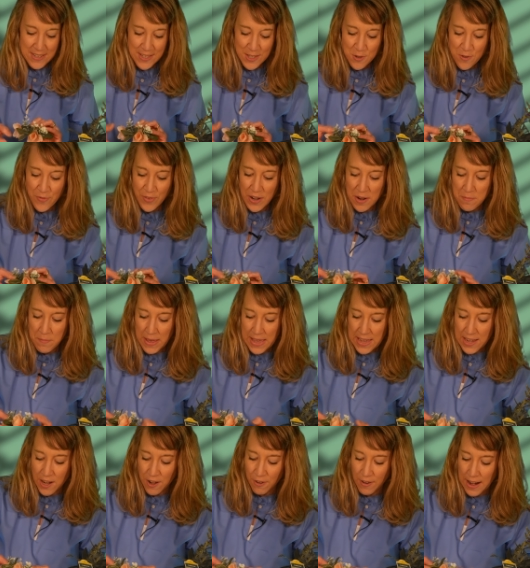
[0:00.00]
do for a
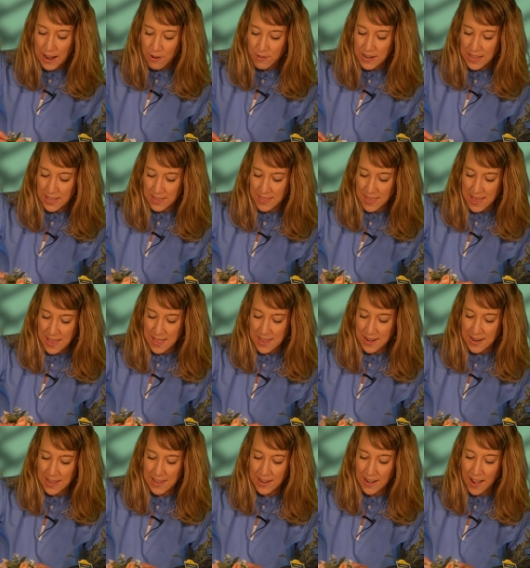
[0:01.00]
May crowning
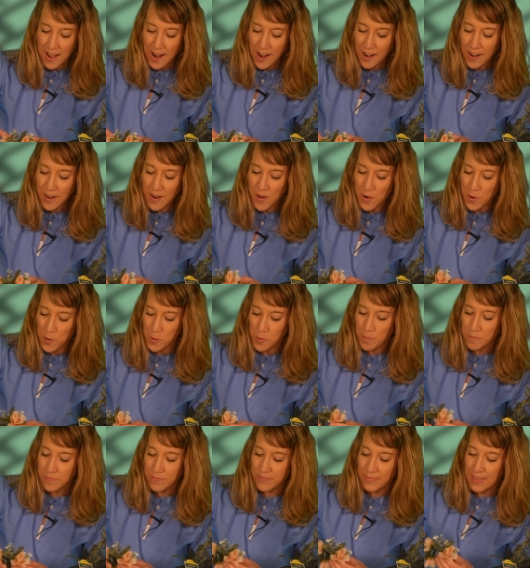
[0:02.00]
then in our
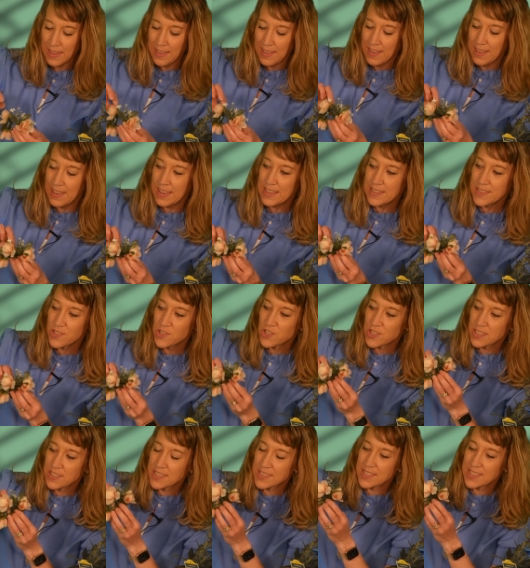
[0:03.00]
home is just